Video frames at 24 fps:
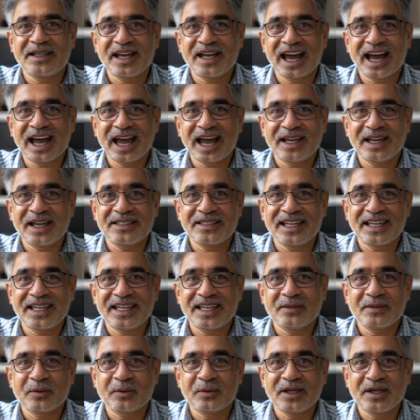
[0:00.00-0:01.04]
And it
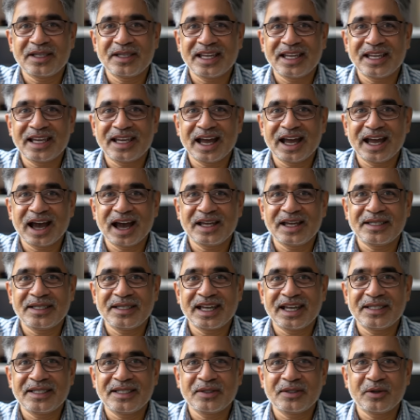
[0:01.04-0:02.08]
really
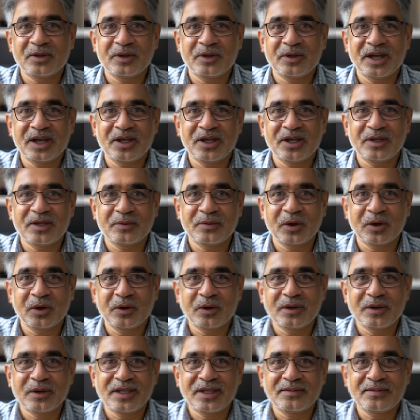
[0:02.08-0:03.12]
highlighting the critical
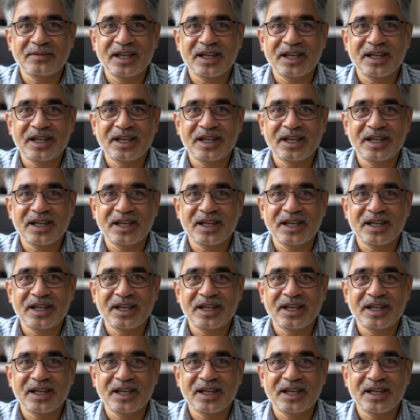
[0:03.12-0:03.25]
role of